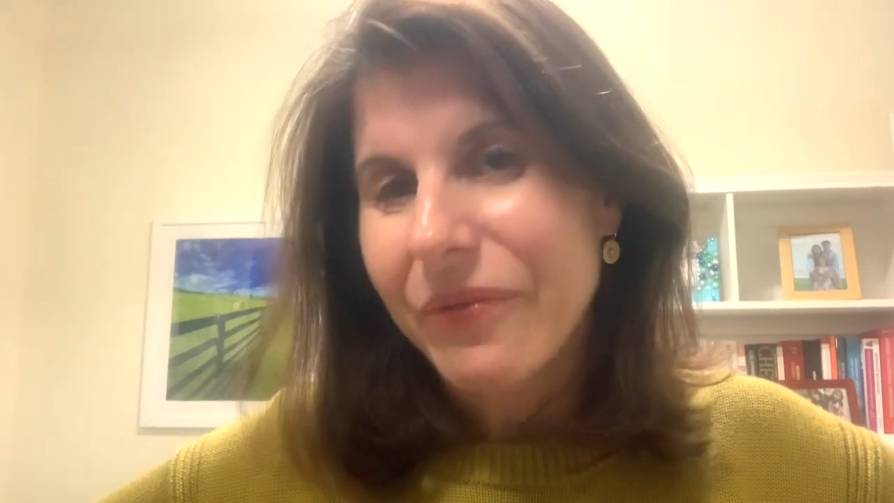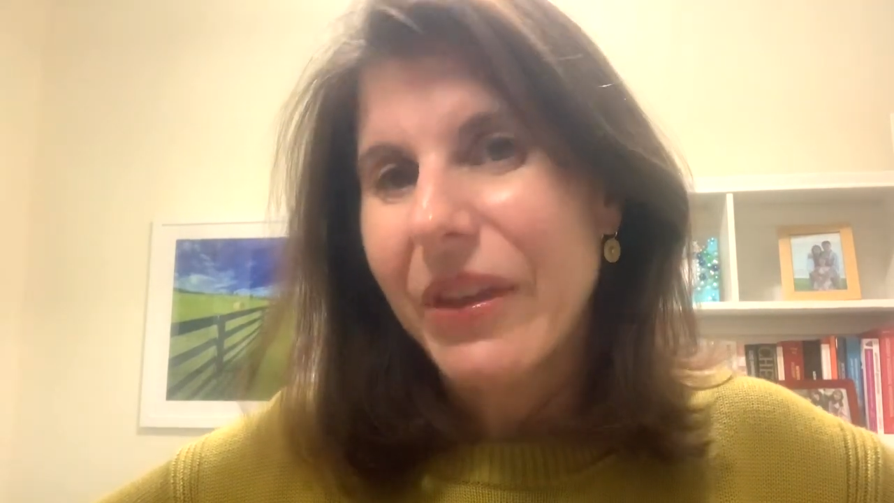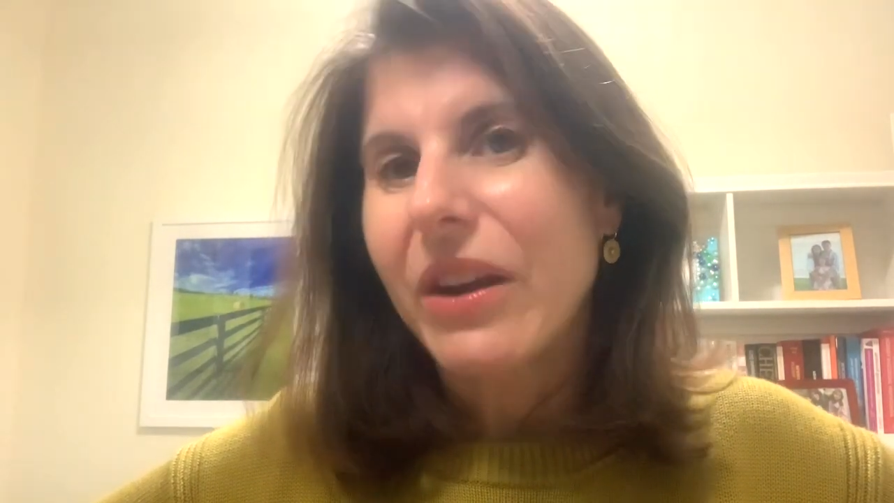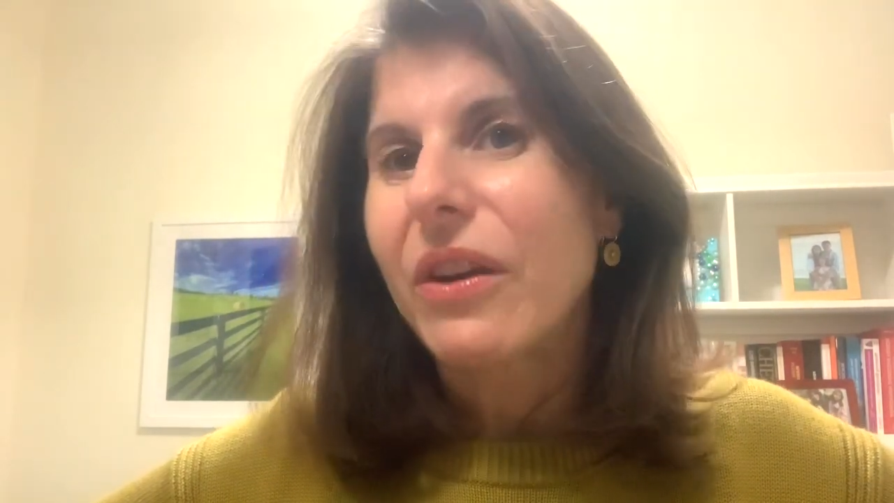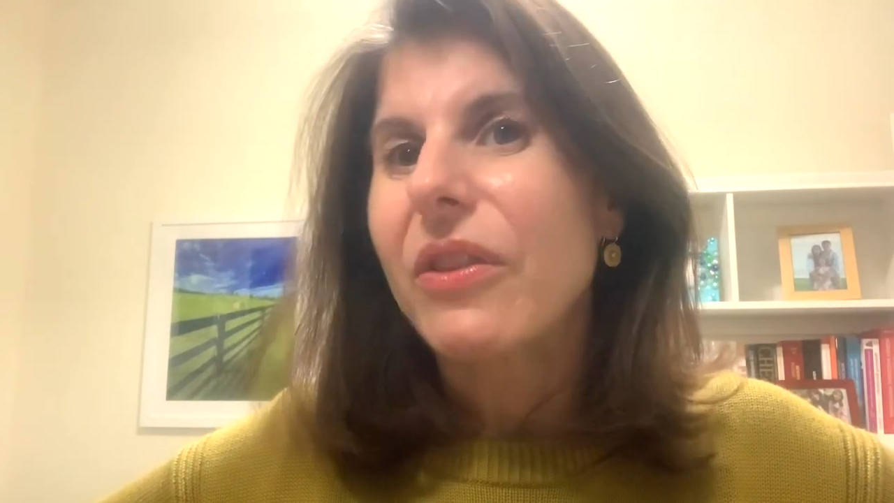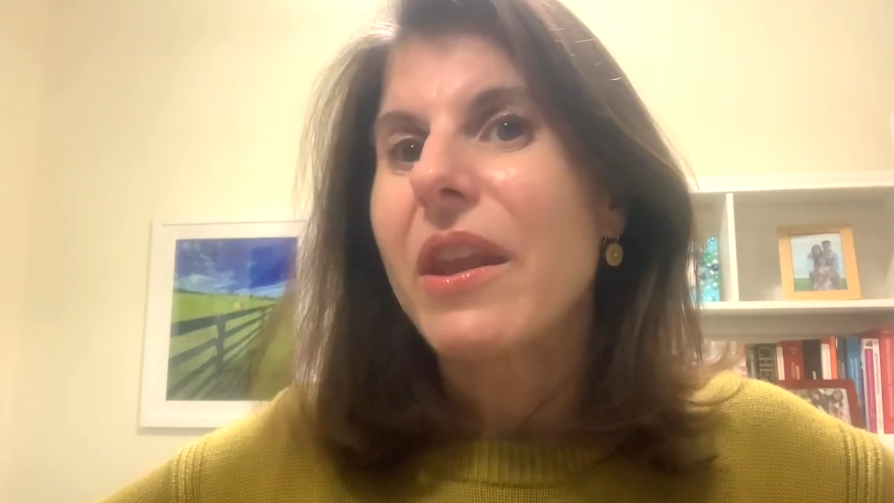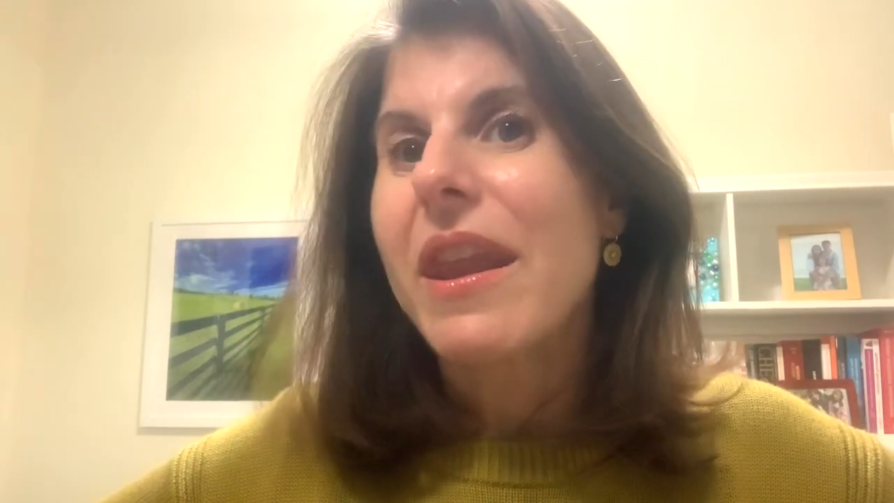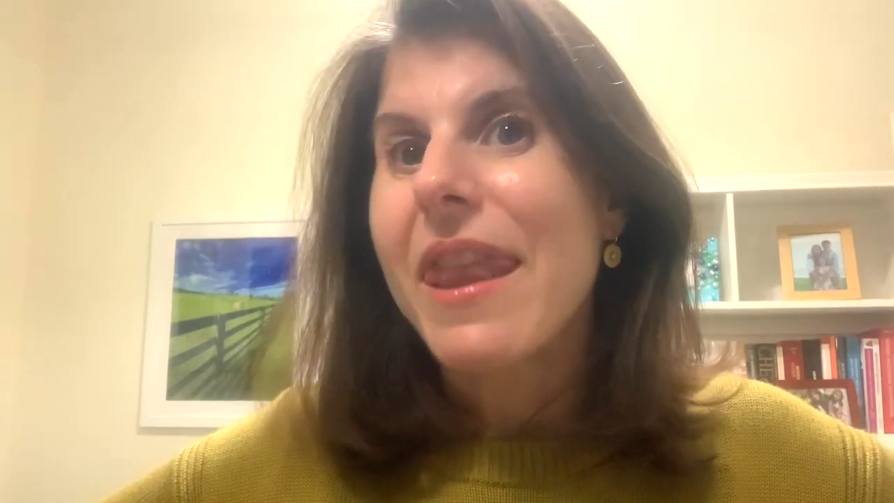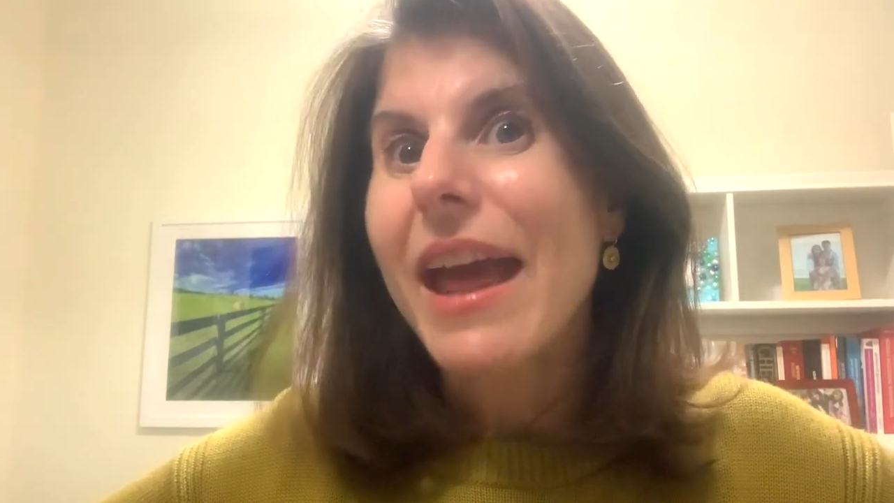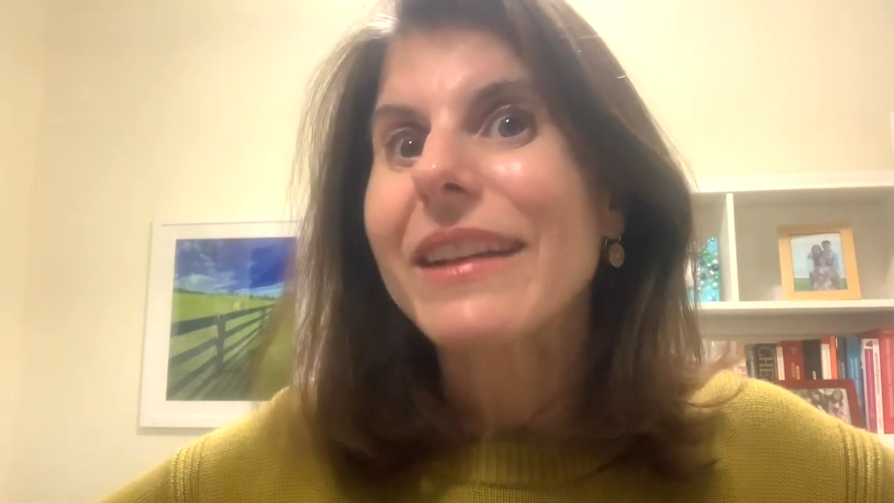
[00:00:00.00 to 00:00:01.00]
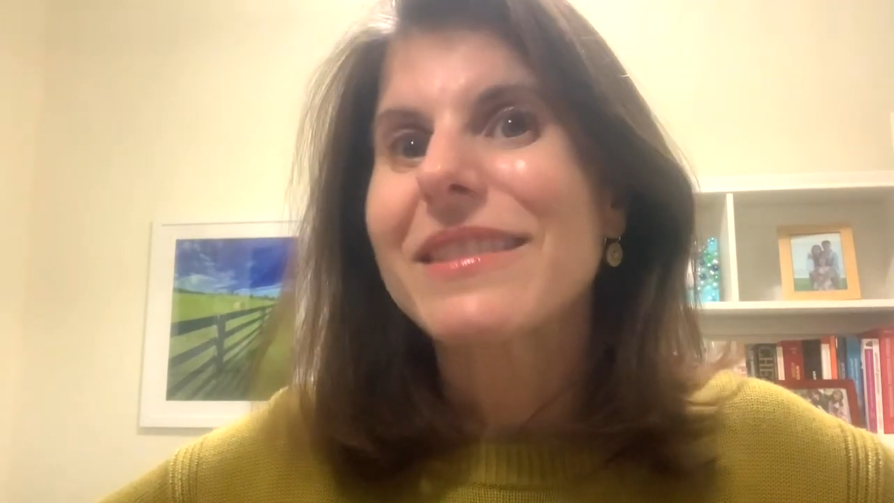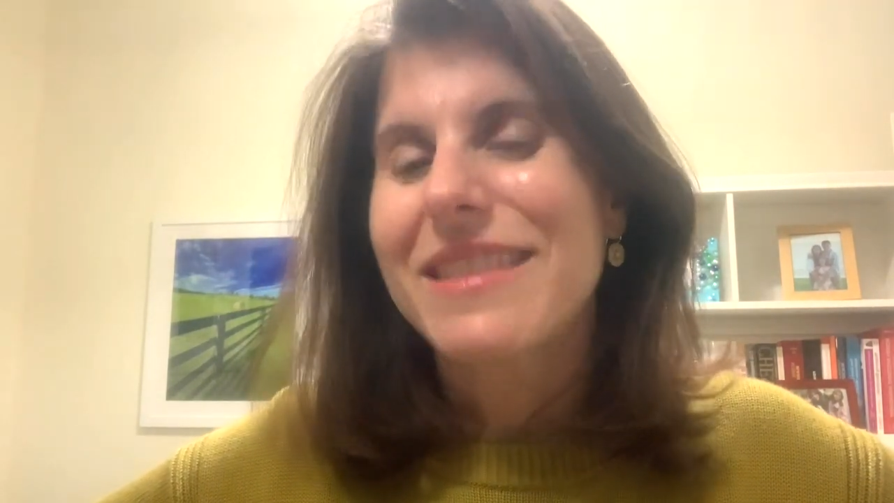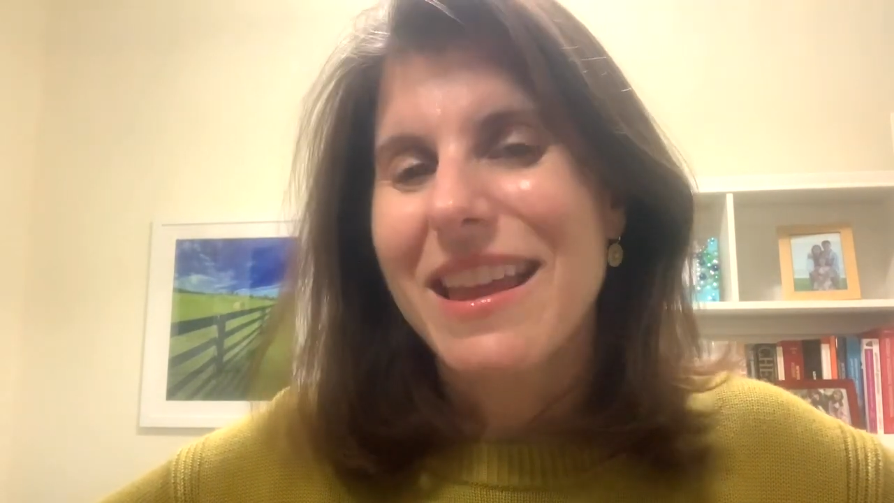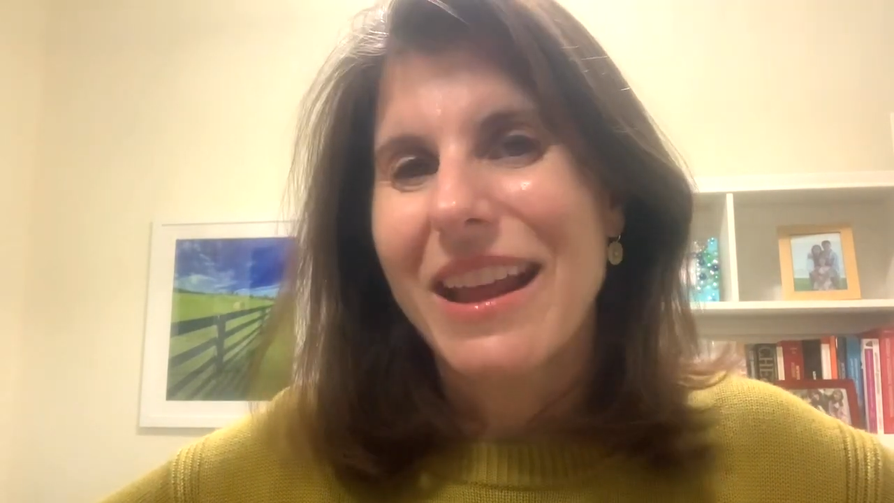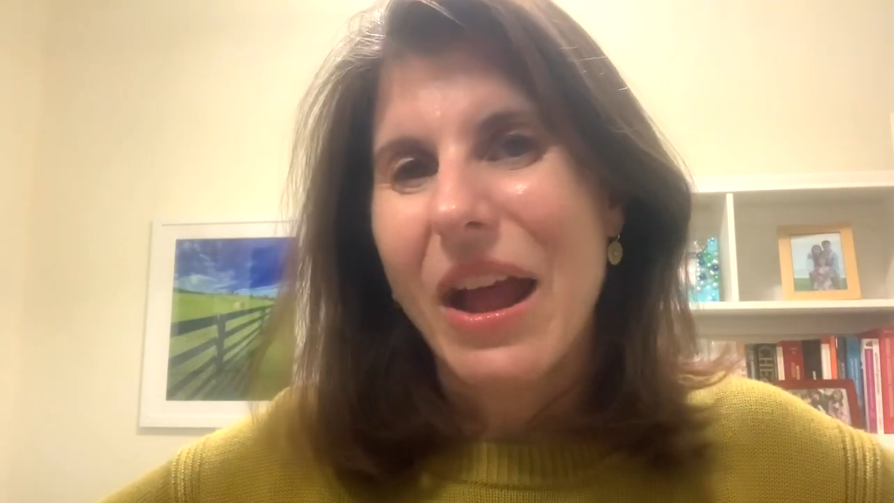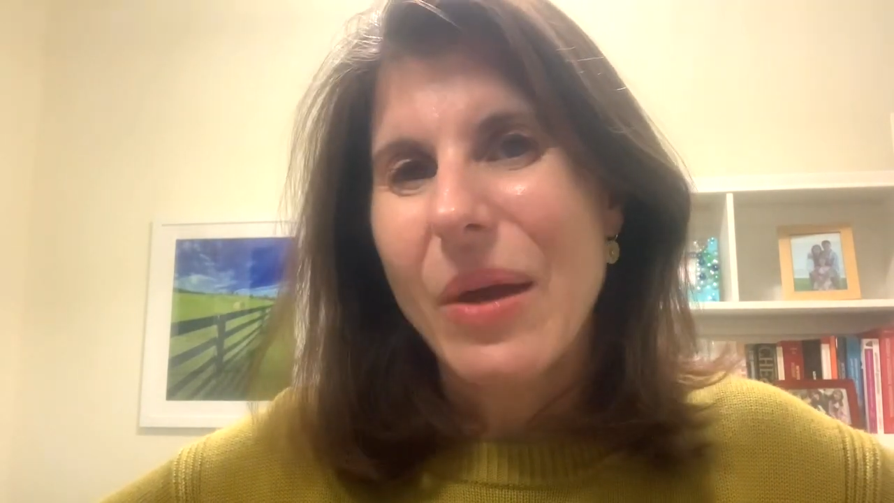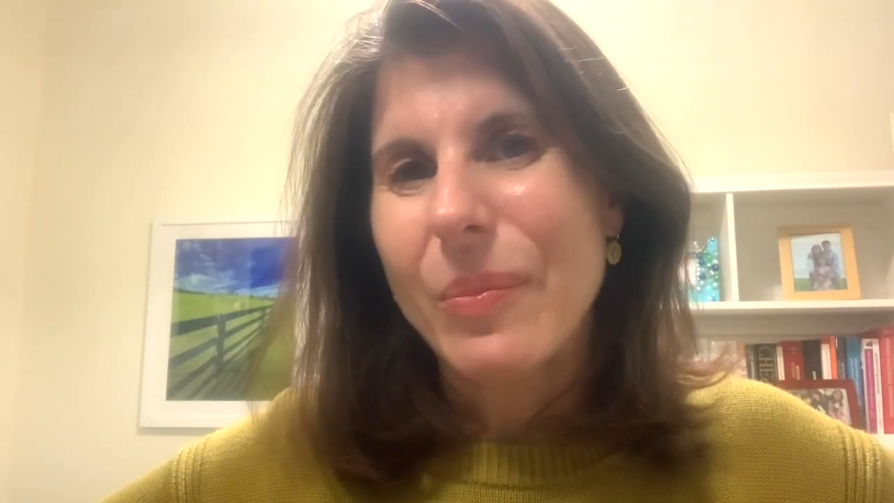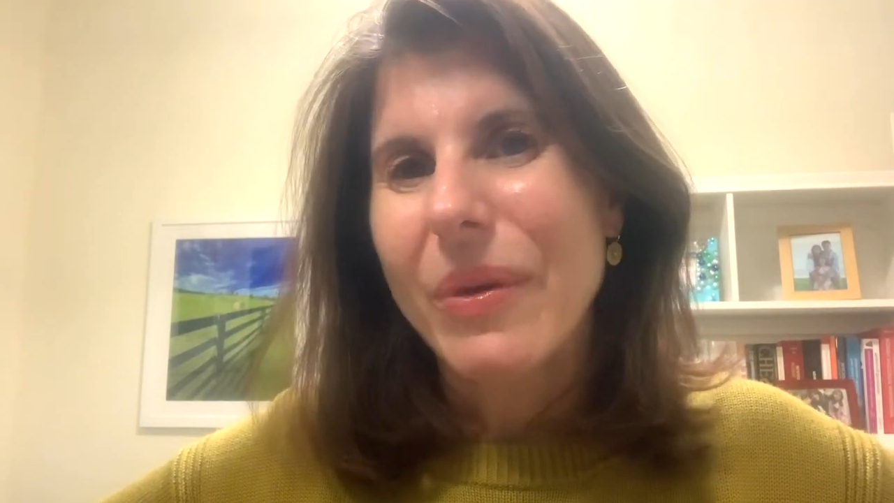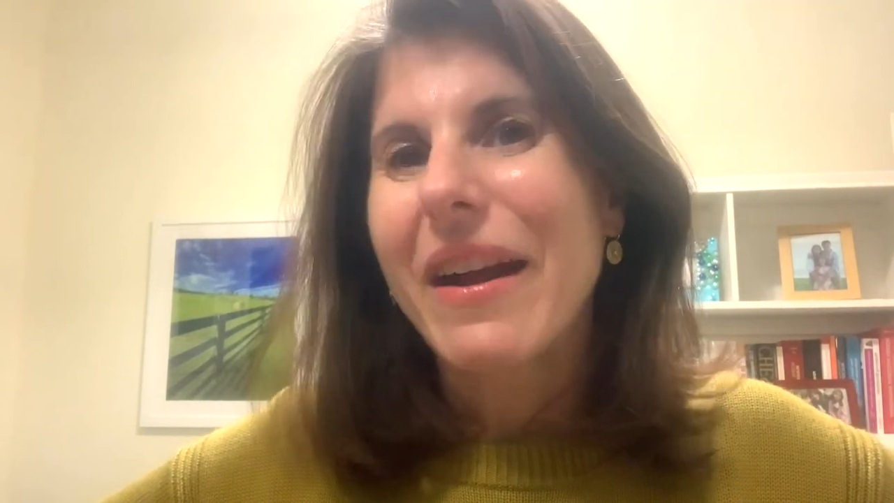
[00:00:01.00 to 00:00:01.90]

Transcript: that are the next thing up